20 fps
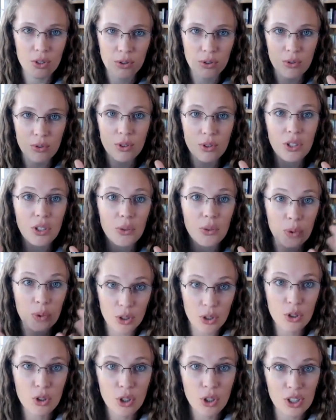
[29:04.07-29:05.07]
do with
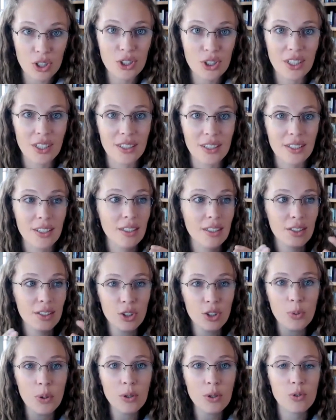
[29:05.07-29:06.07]
crushing
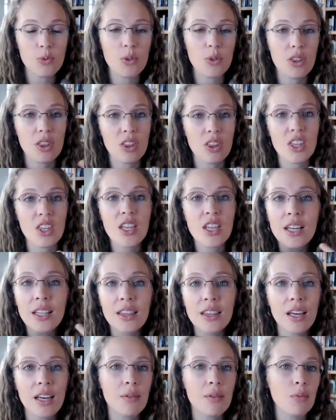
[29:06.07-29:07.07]
your bones, with thinning
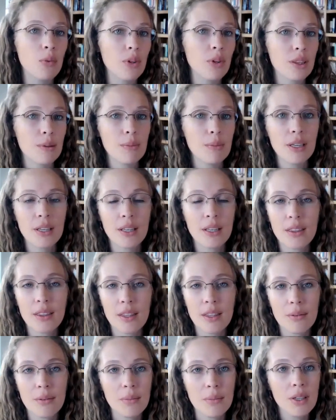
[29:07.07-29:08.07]
them, with making
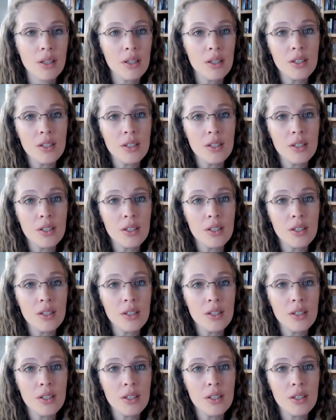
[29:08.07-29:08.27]
them